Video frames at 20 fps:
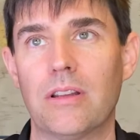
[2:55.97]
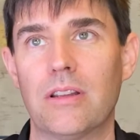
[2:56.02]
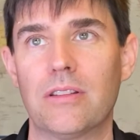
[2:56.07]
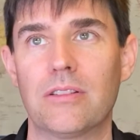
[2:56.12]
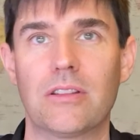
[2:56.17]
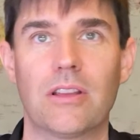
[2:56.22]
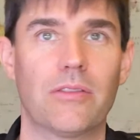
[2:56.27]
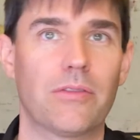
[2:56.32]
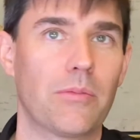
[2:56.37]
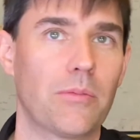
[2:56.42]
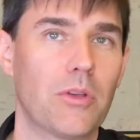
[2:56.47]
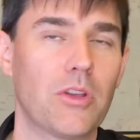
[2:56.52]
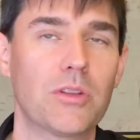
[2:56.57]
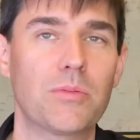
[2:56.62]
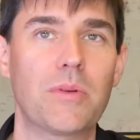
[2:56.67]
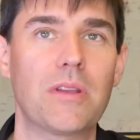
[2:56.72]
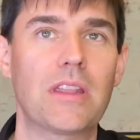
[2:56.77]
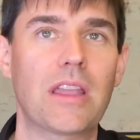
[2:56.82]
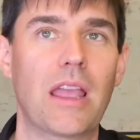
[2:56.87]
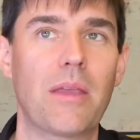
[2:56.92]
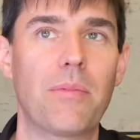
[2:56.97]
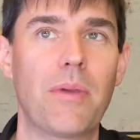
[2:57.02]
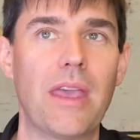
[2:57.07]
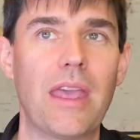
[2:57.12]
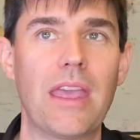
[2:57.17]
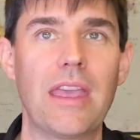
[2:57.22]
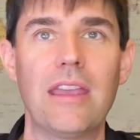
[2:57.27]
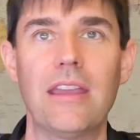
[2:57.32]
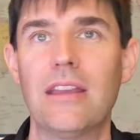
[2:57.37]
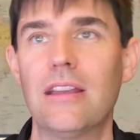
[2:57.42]
So from USB
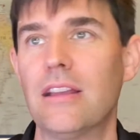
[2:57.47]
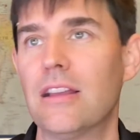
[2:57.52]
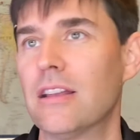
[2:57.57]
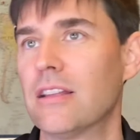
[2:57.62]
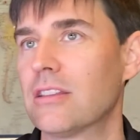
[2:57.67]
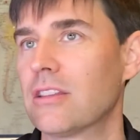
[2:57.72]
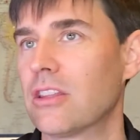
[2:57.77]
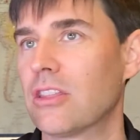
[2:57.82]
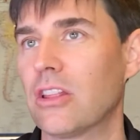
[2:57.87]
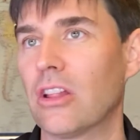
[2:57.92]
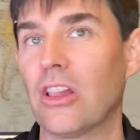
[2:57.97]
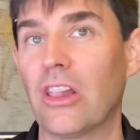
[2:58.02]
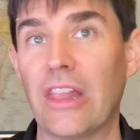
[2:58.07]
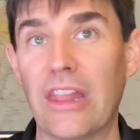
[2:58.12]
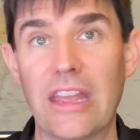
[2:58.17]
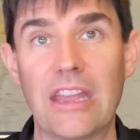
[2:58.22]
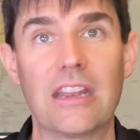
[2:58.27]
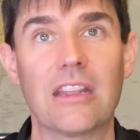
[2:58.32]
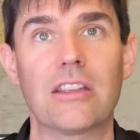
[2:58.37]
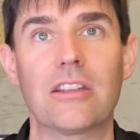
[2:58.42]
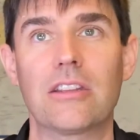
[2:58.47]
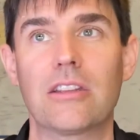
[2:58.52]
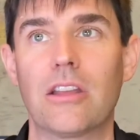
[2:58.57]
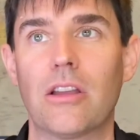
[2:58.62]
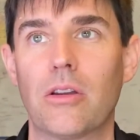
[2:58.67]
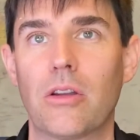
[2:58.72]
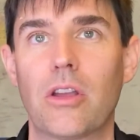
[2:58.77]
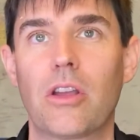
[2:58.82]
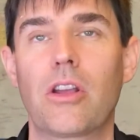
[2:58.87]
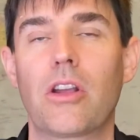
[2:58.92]
Type-A to the latest,
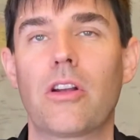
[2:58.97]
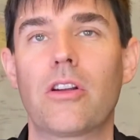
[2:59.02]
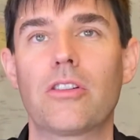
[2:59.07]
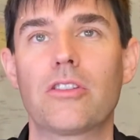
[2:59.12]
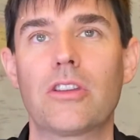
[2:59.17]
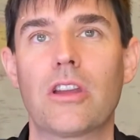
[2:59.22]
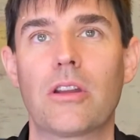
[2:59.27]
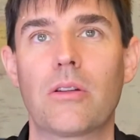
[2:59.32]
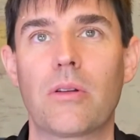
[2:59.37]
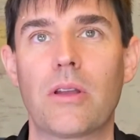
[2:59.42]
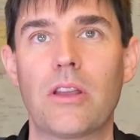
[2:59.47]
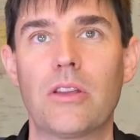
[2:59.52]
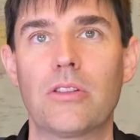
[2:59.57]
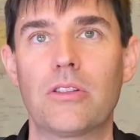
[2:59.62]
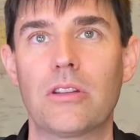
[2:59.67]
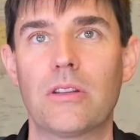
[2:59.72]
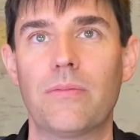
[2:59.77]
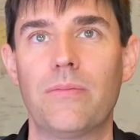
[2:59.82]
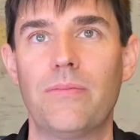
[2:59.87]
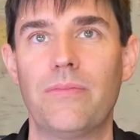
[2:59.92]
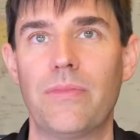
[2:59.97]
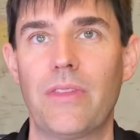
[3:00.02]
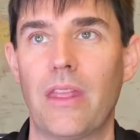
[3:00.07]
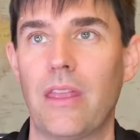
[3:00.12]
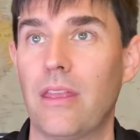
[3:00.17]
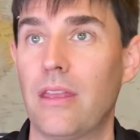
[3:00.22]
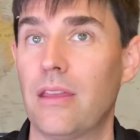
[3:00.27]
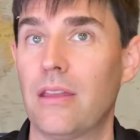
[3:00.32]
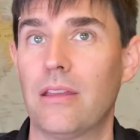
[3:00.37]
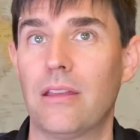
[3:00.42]
current generation
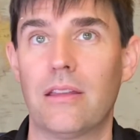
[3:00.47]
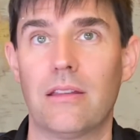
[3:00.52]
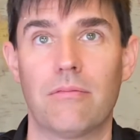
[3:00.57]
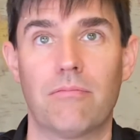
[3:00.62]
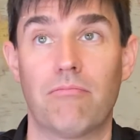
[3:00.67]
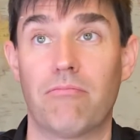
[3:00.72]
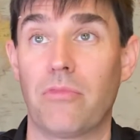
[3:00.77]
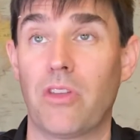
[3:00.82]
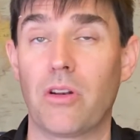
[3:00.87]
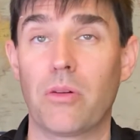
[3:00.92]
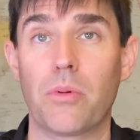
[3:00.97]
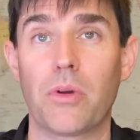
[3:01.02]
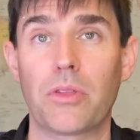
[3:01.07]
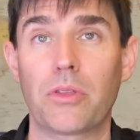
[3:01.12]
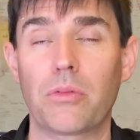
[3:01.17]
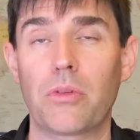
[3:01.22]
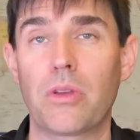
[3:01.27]
Thunderbolt